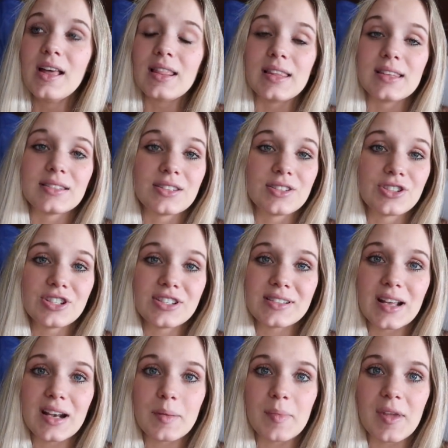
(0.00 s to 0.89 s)
This is
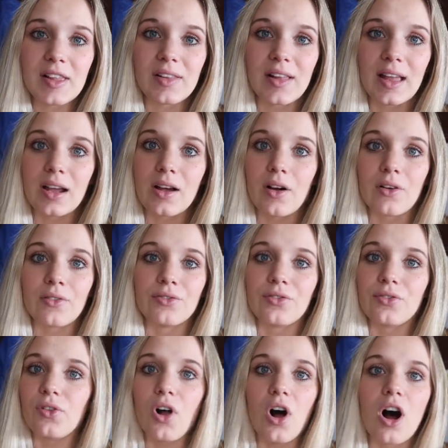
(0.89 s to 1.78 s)
just gonna be like a
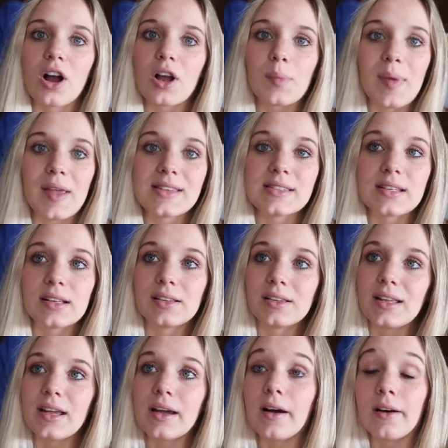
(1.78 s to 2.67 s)
vlog
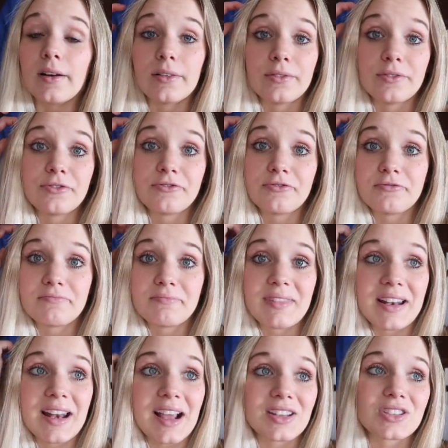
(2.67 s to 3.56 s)
basically of
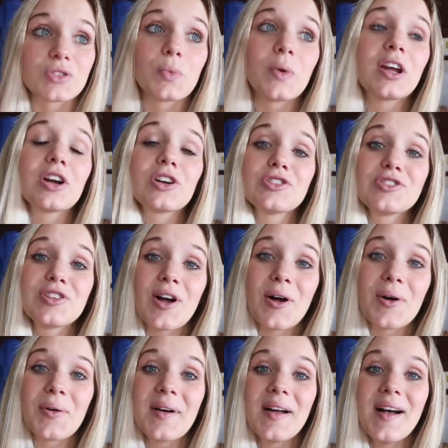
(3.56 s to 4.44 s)
the next week or
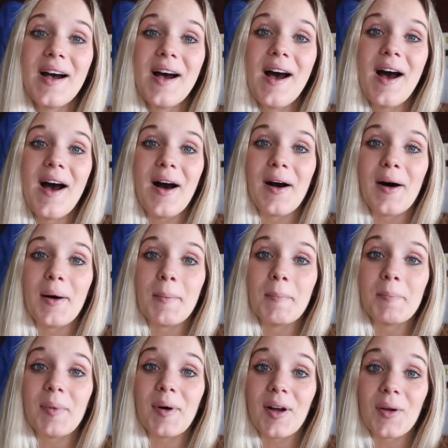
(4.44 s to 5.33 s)
so,
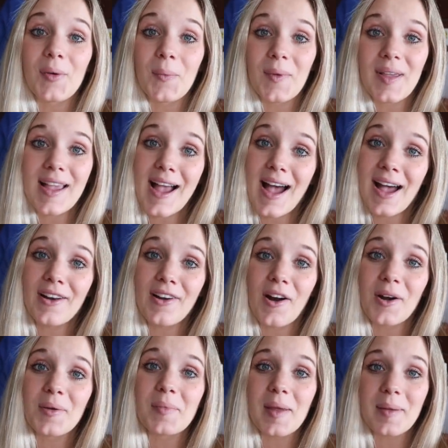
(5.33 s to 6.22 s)
but we had
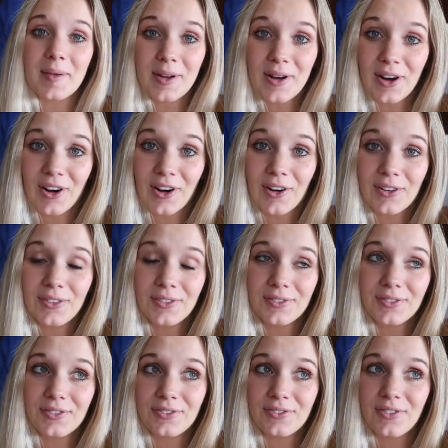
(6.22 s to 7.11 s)
our baby girl
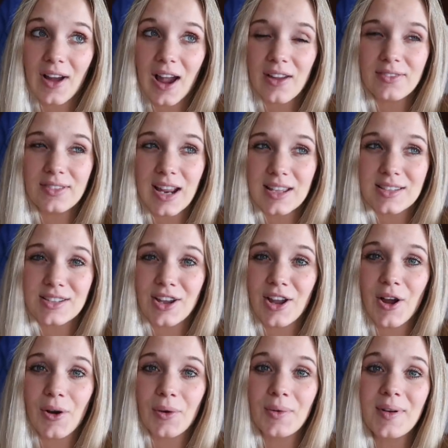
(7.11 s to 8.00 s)
5 days
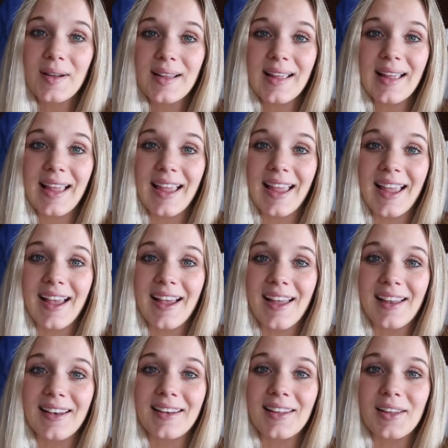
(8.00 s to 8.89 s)
ago
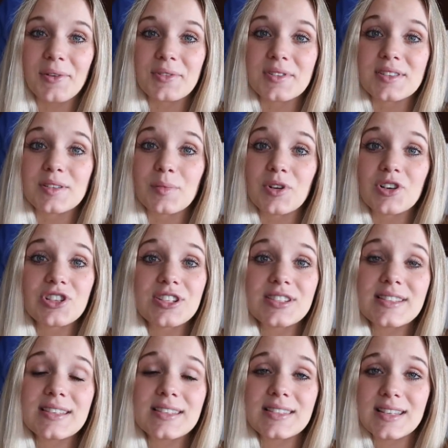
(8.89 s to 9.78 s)
and it was an
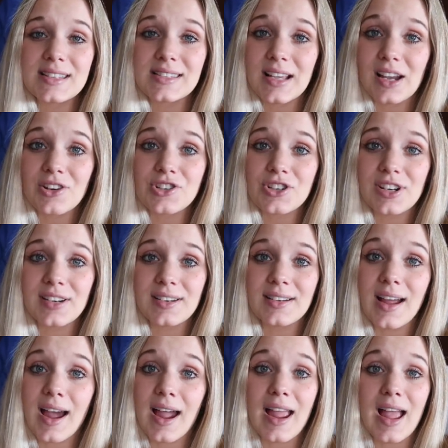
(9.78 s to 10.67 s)
emergency
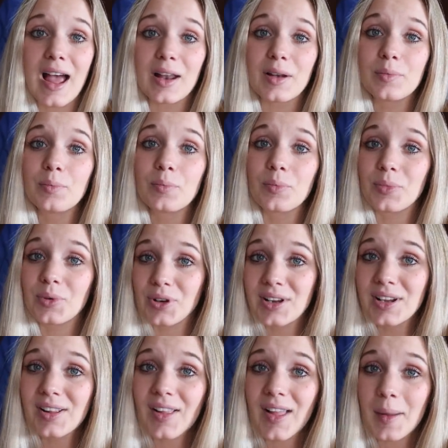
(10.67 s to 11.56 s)
C-section. I had
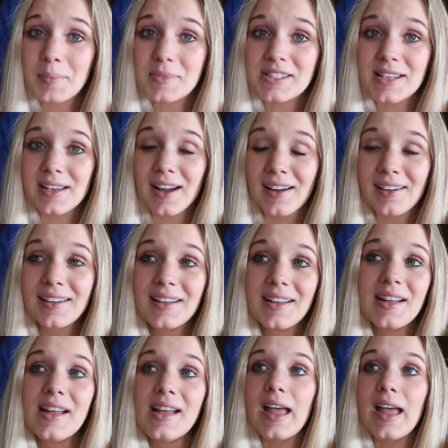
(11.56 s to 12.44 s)
preeclampsia
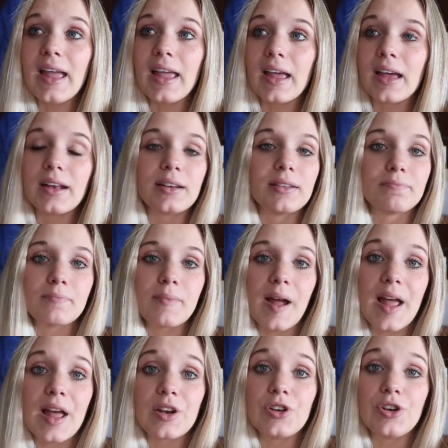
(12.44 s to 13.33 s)
and
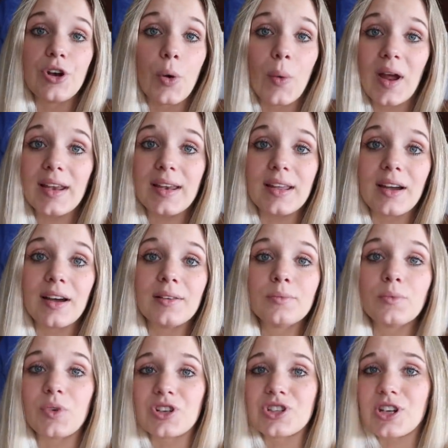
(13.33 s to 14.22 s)
I had no
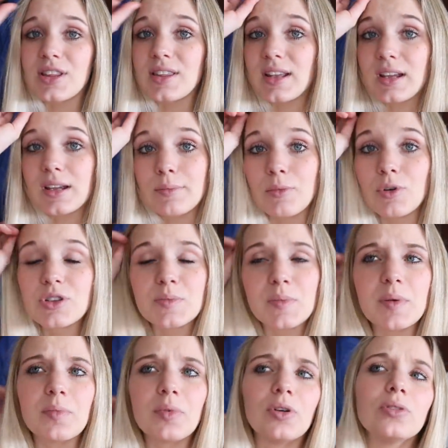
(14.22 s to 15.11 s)
idea, which I think
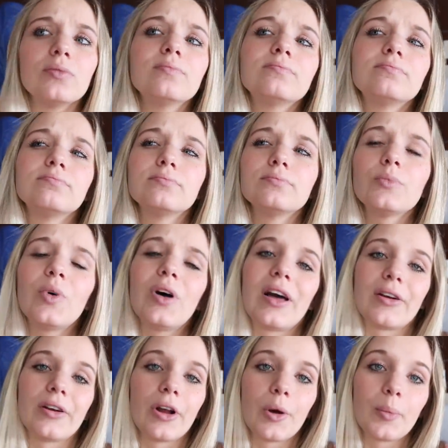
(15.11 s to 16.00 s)
most people, well,
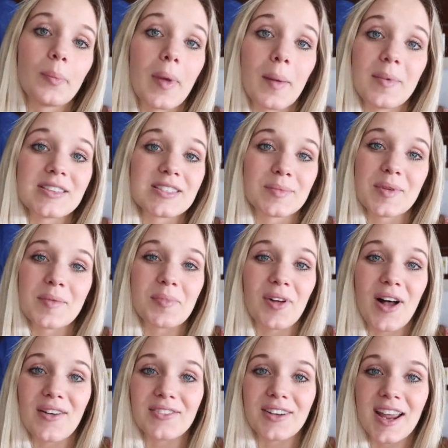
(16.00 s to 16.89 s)
I don't know, maybe some
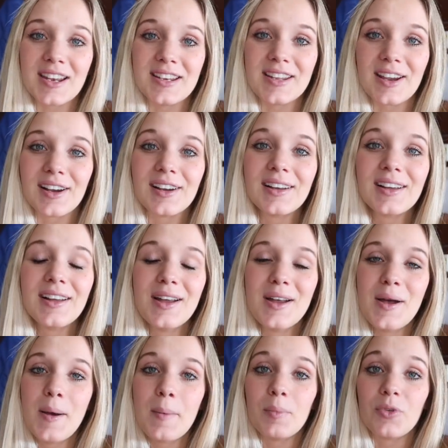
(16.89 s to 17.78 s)
people have an idea
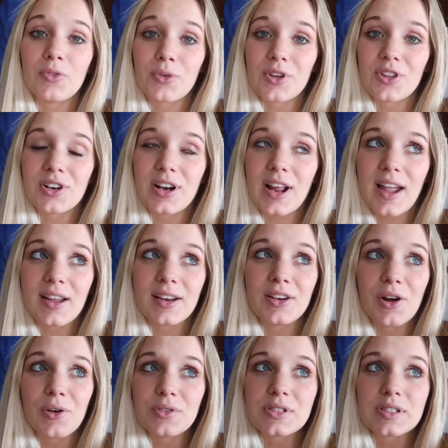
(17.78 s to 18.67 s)
before they're
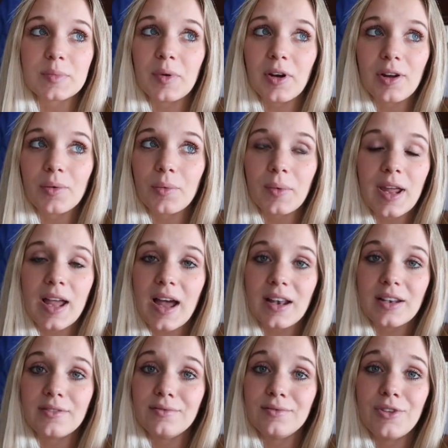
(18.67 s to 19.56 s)
diagnosed, but we
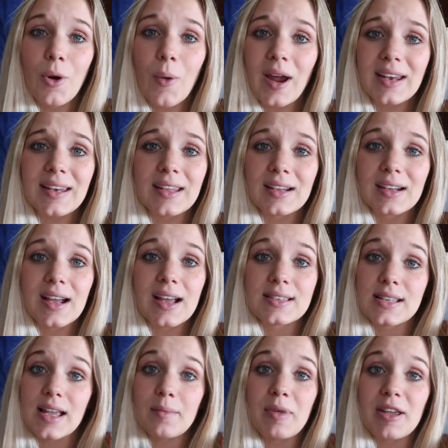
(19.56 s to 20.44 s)
had no idea
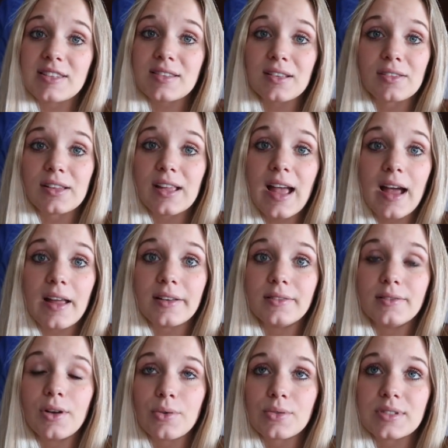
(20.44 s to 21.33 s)
because I basically
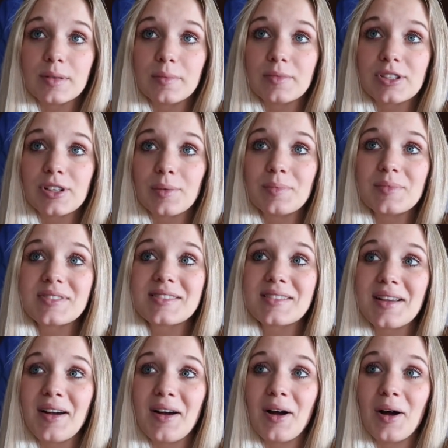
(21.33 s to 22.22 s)
had no symptoms